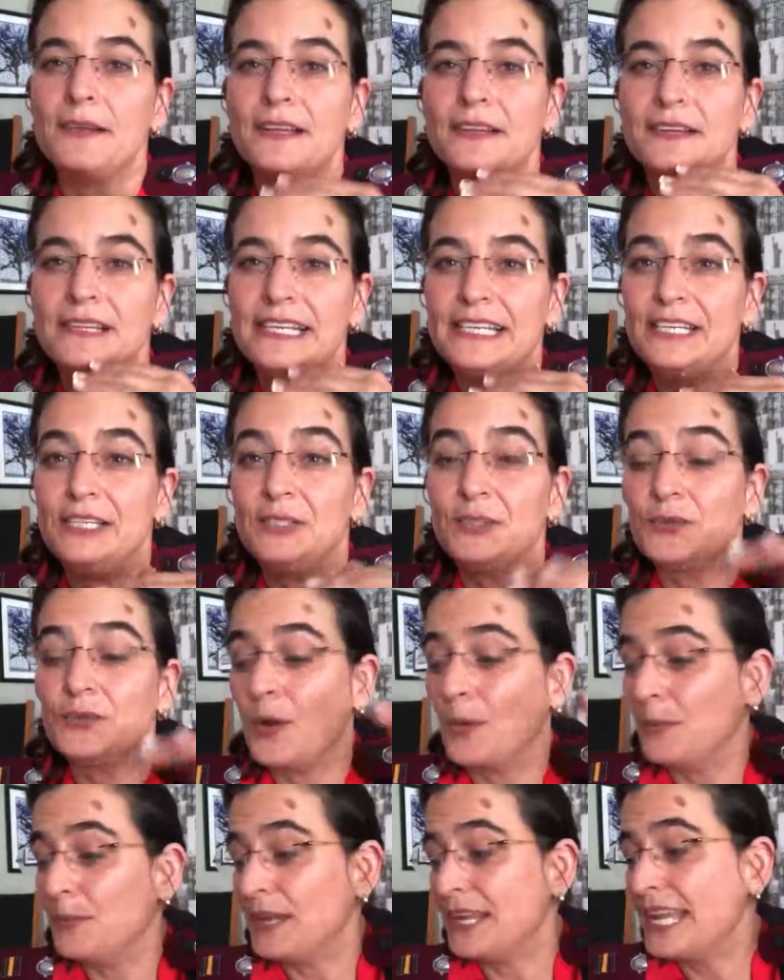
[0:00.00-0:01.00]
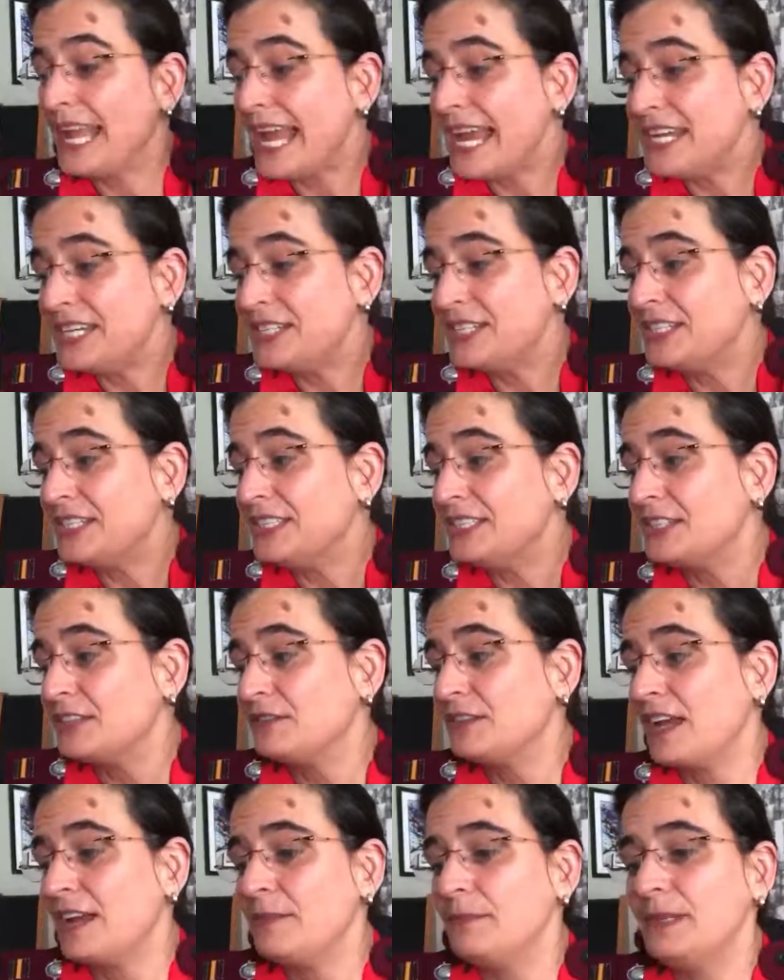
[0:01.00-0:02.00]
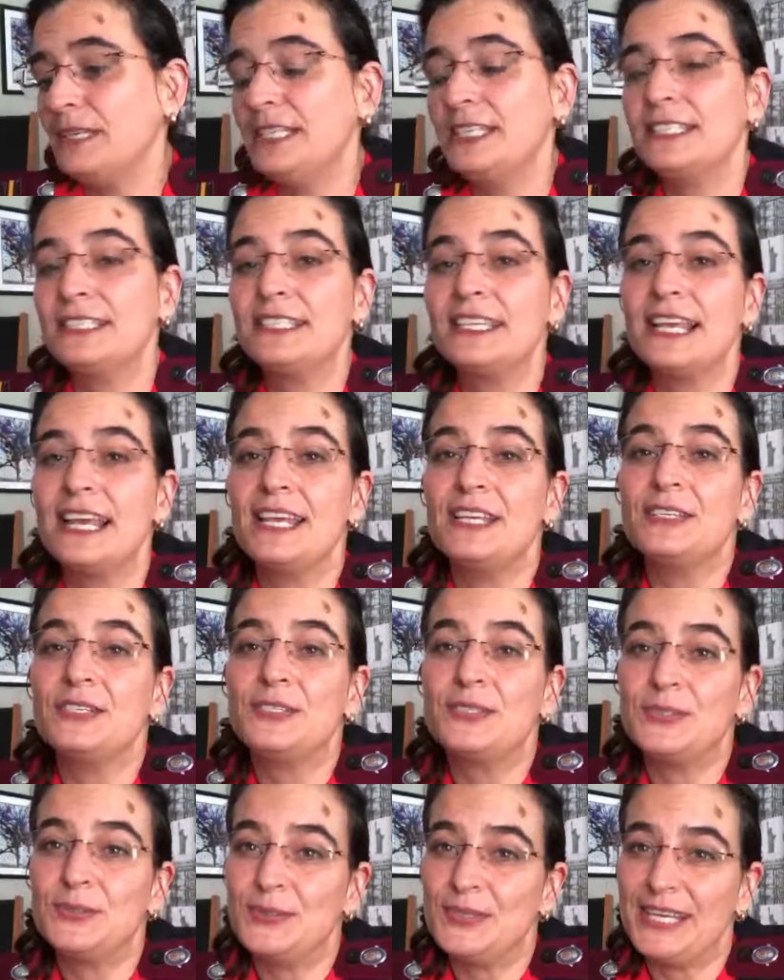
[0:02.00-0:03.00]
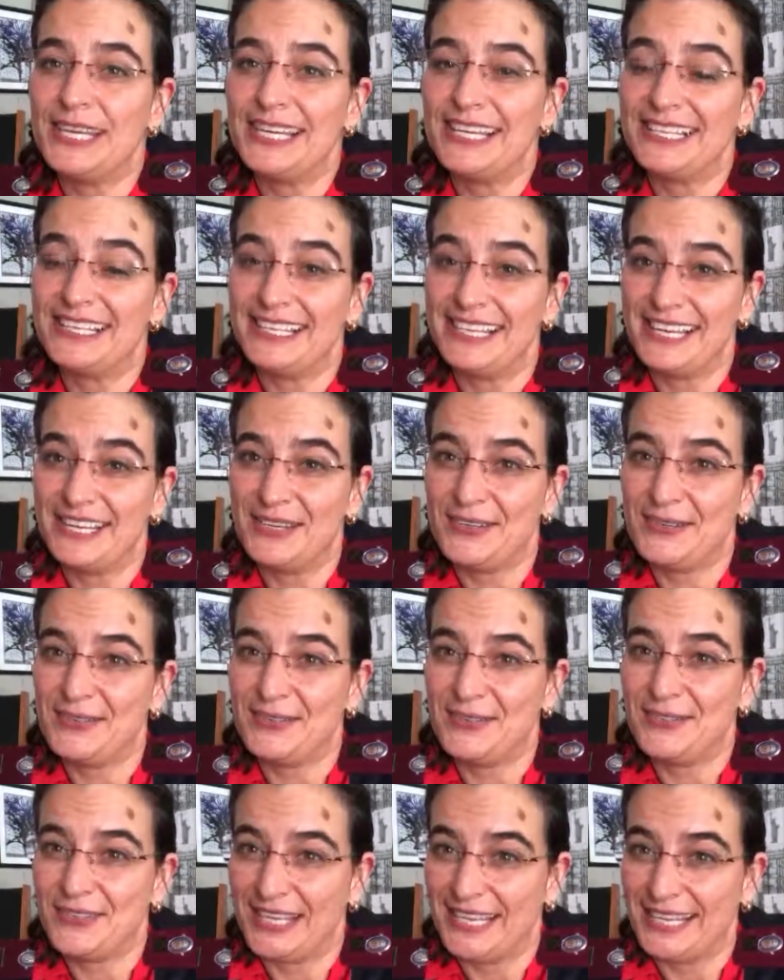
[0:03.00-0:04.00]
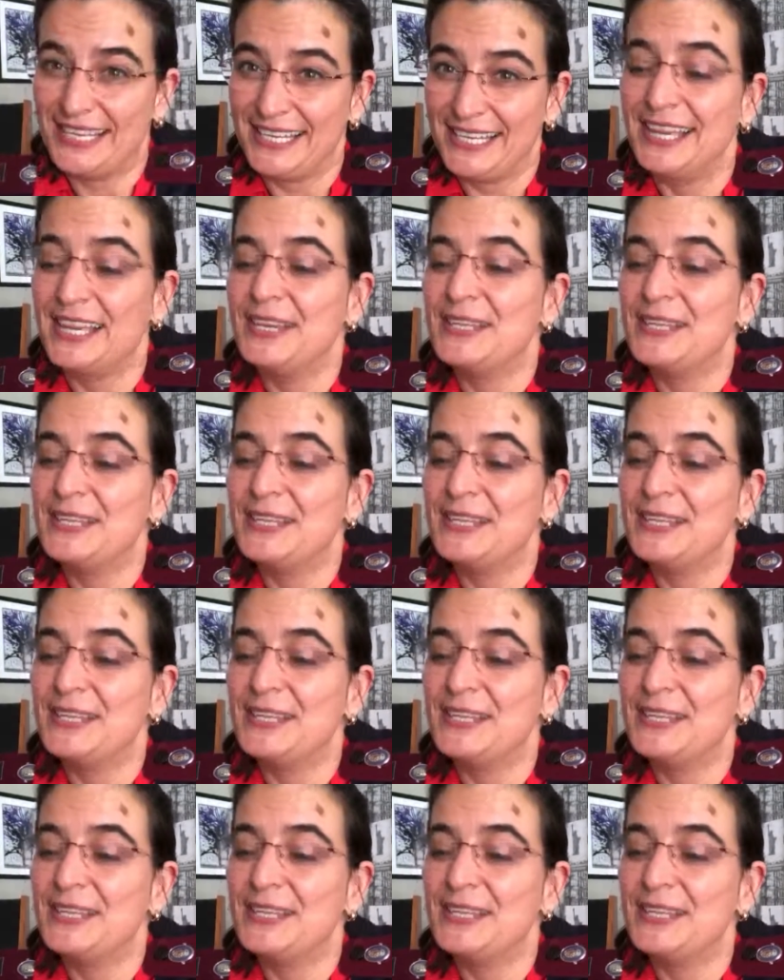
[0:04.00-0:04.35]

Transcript: leading to complications of diabetes sooner than you think.